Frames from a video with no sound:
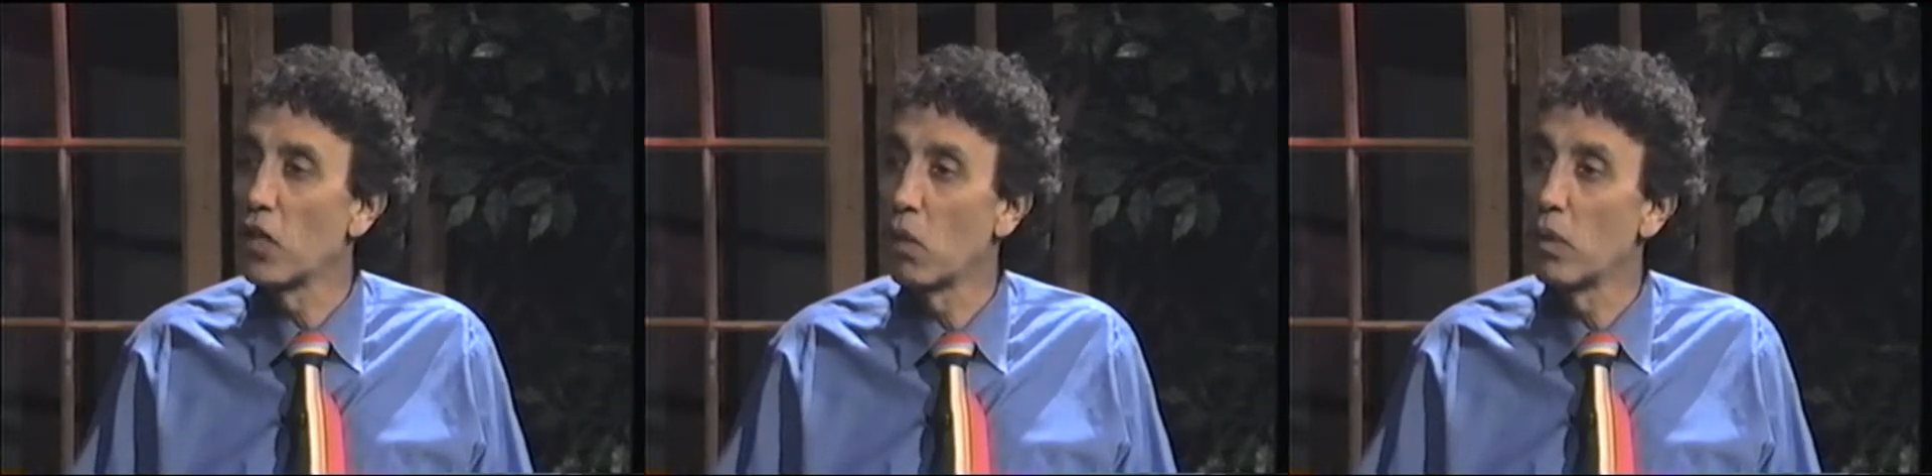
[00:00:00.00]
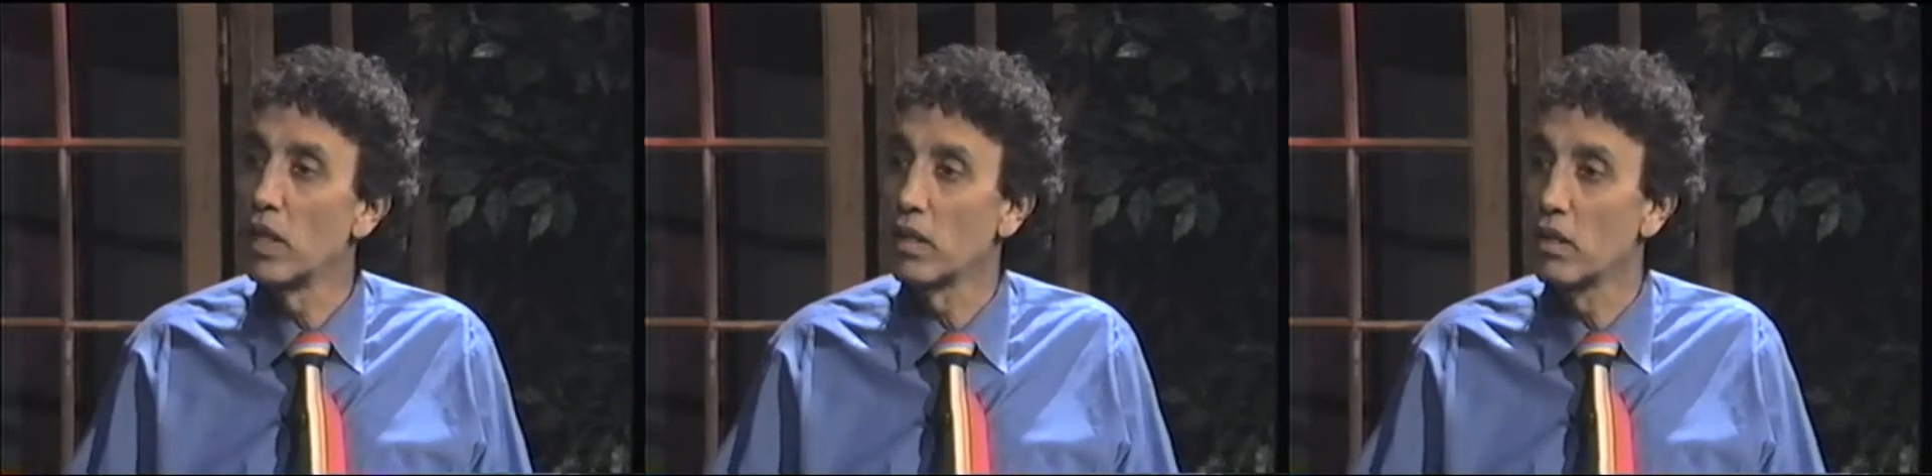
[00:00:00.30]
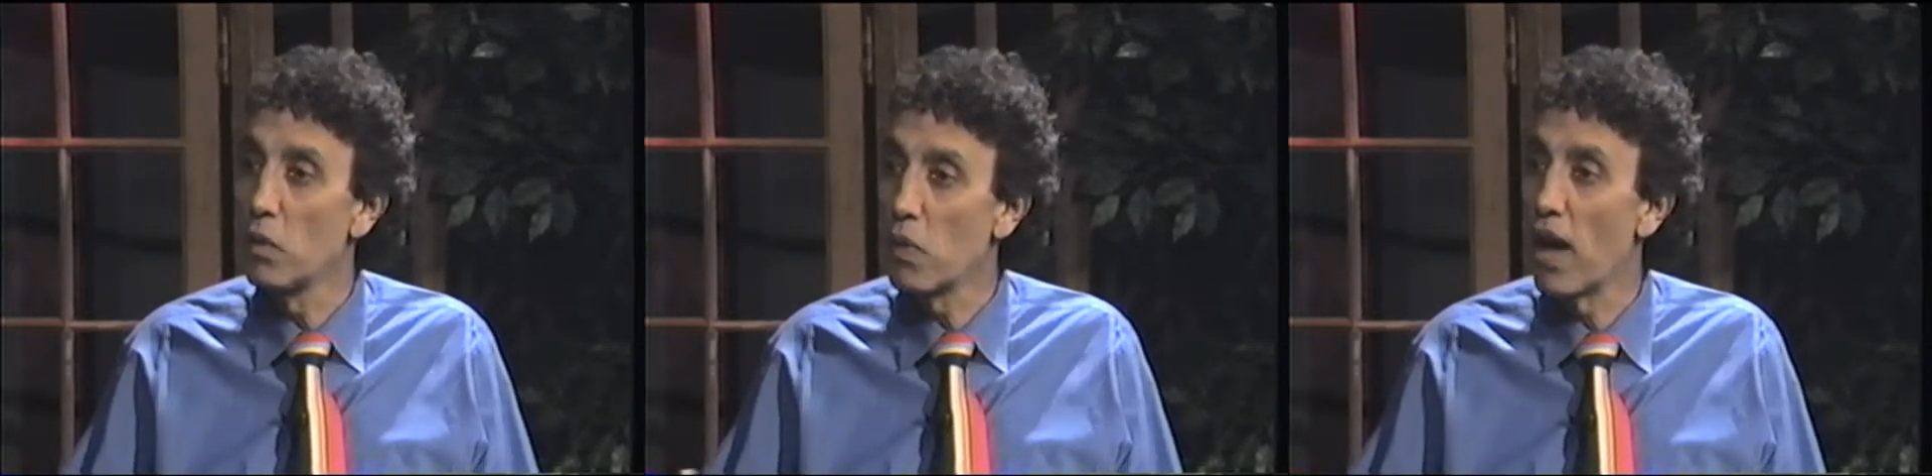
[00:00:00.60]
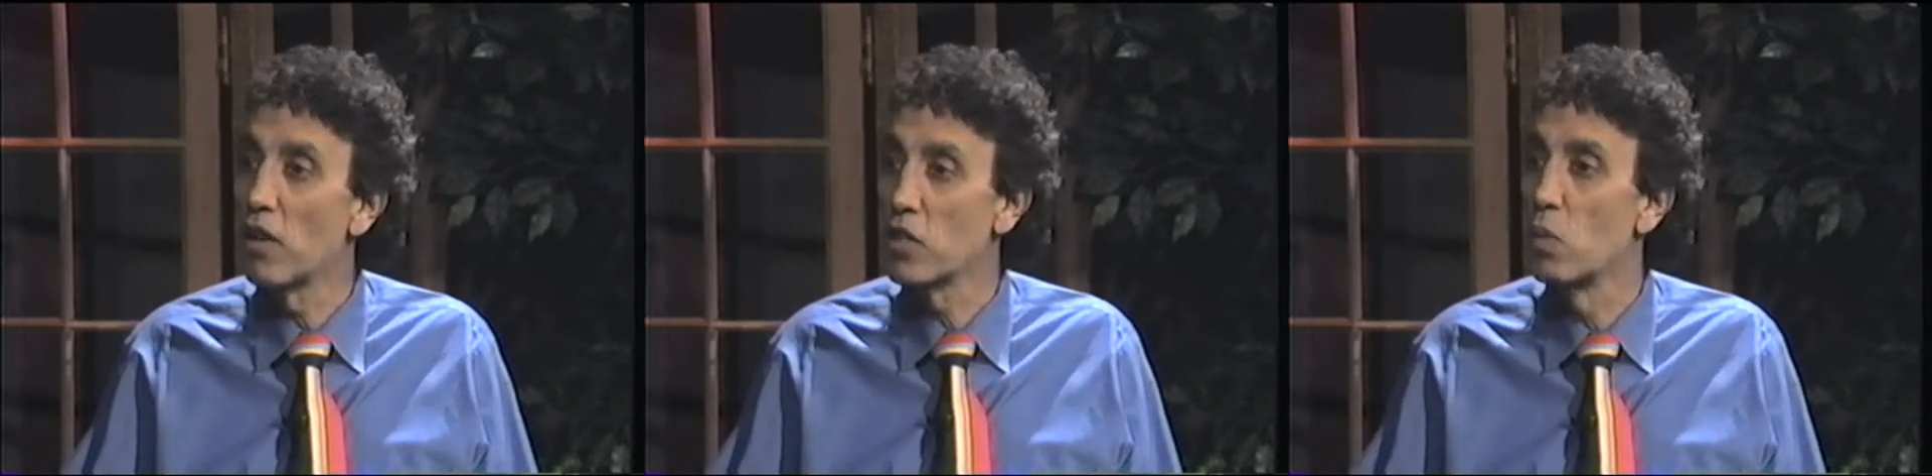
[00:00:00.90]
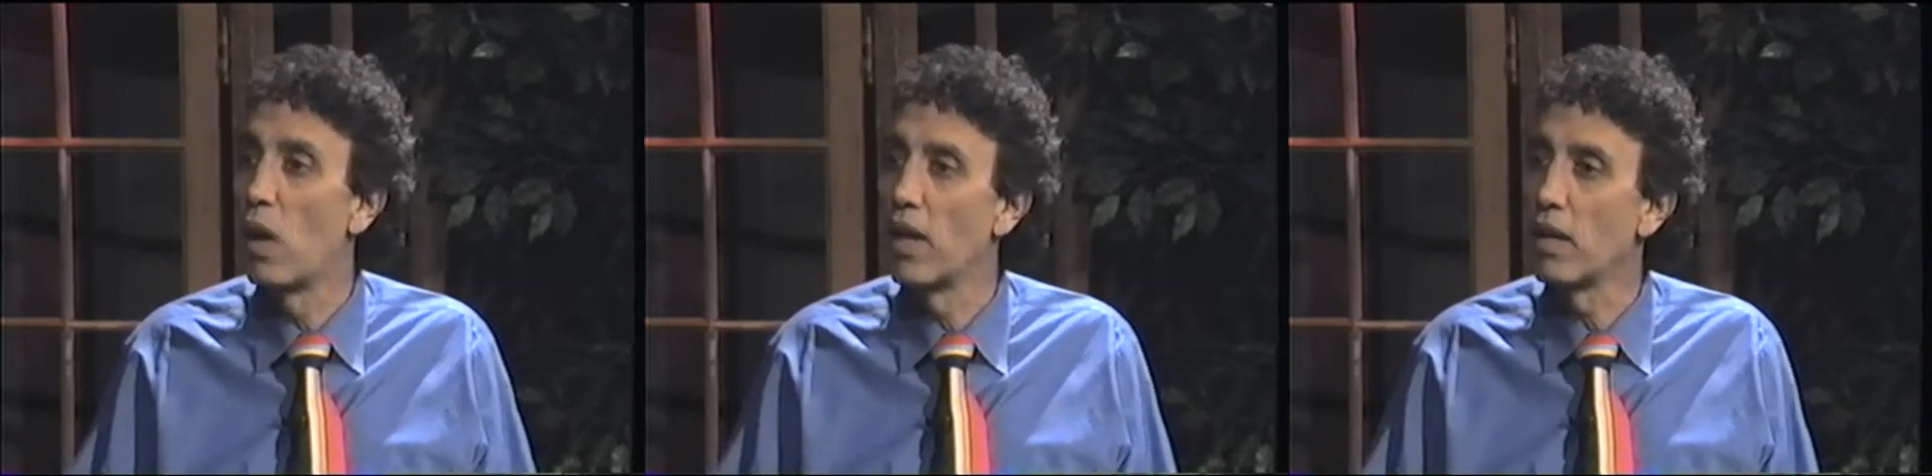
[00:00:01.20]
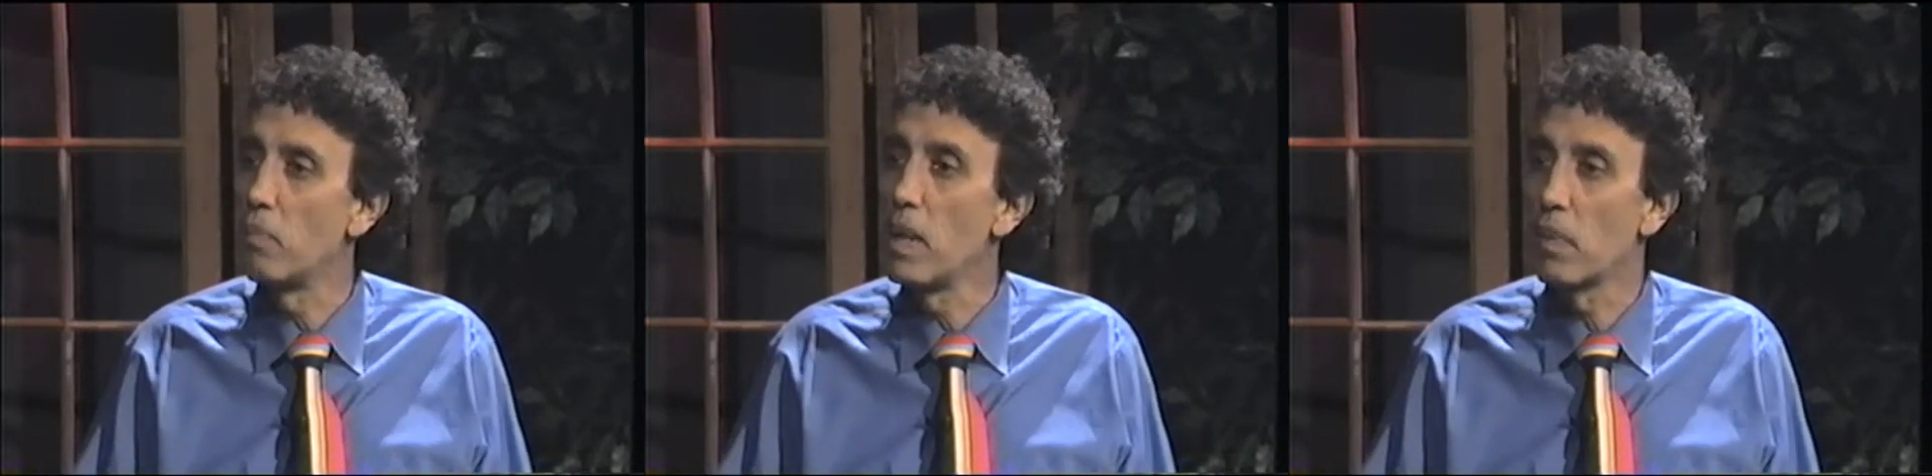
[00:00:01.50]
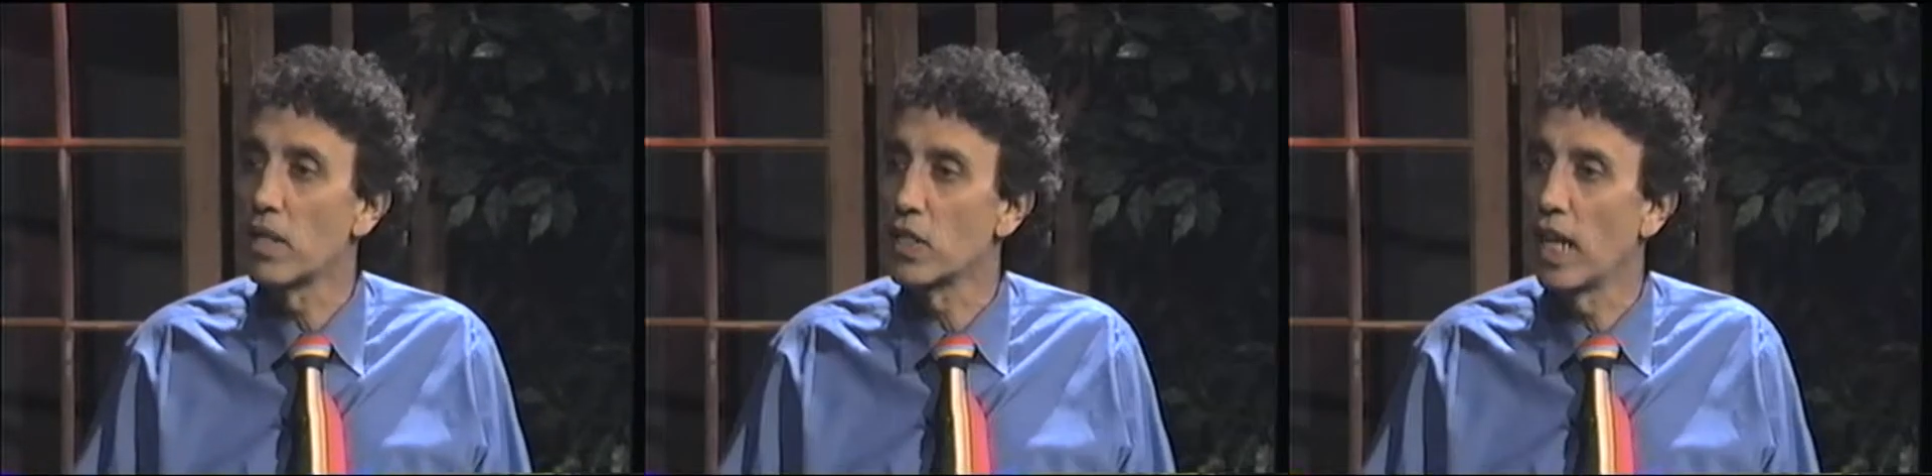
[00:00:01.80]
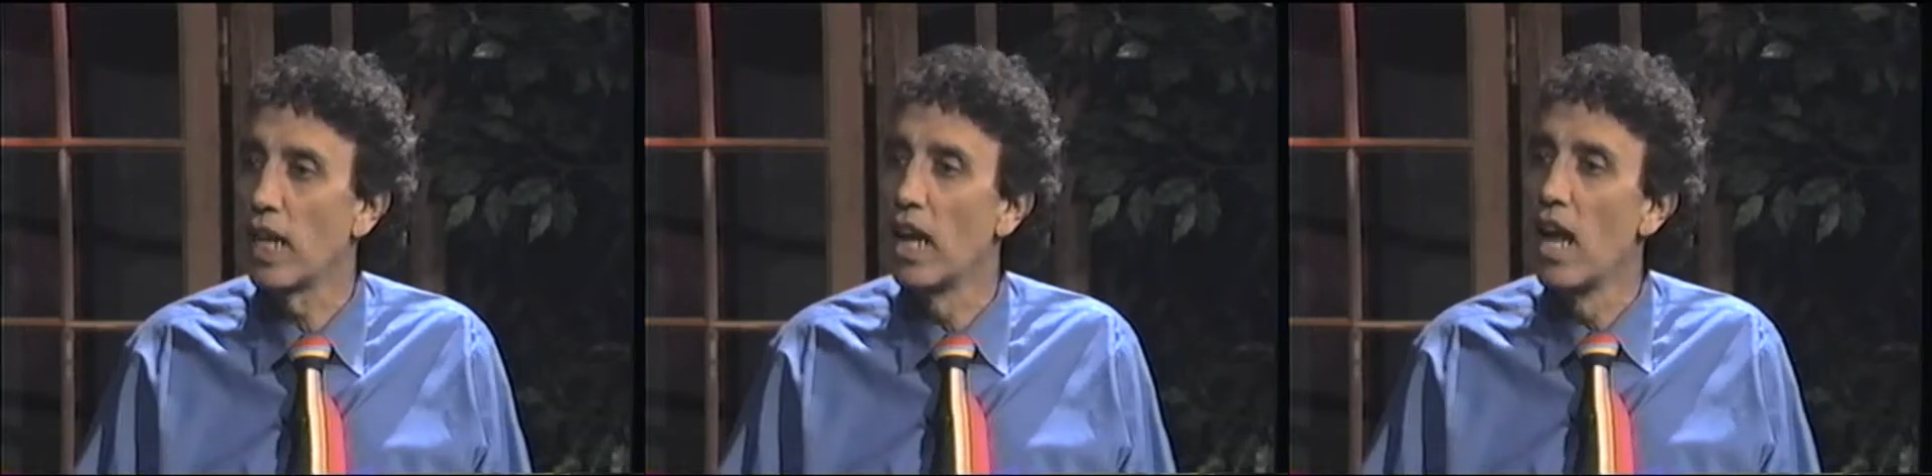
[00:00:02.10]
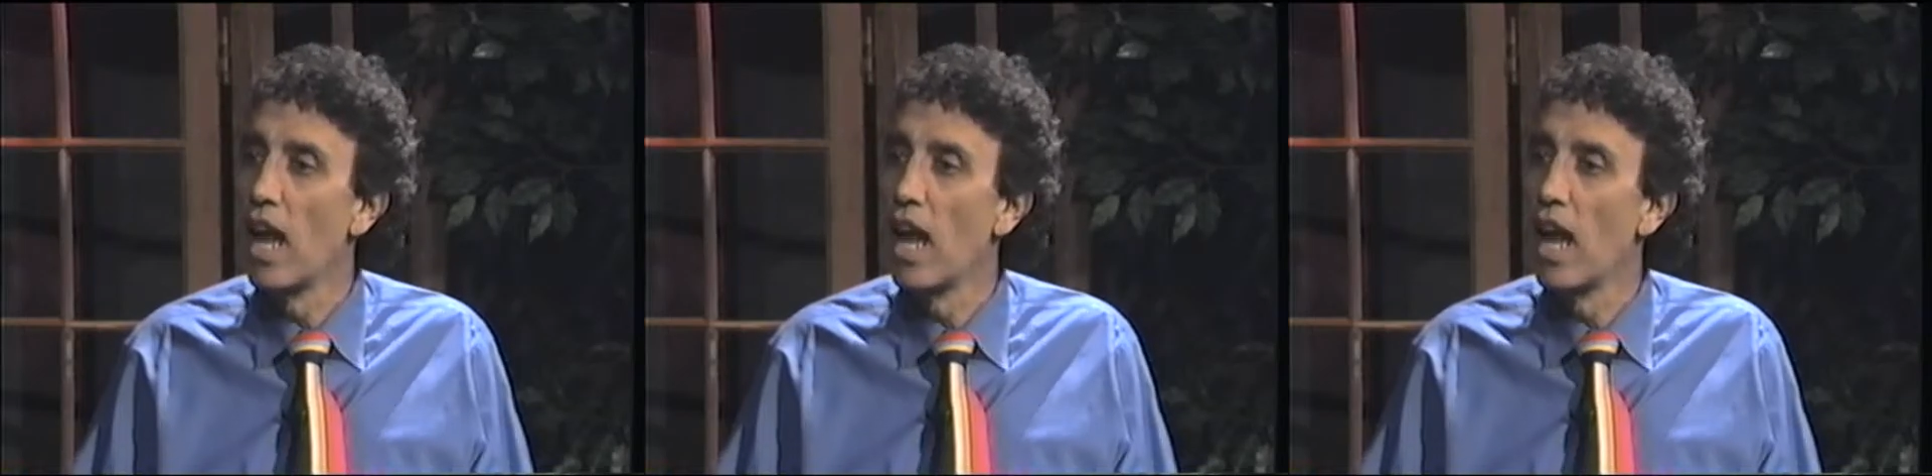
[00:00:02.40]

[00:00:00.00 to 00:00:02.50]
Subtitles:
You know, we're in 2001 and people are saying,